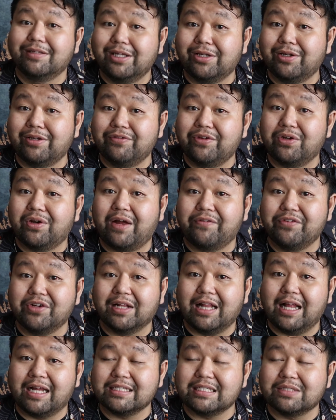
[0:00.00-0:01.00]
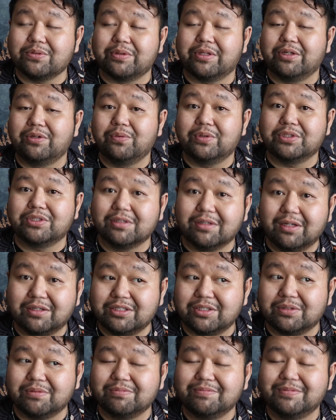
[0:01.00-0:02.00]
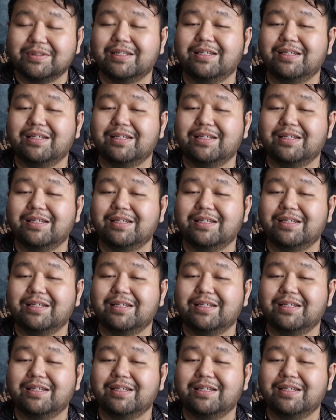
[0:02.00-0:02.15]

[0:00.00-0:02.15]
And if you don't have your glasses with you, what you gonna do?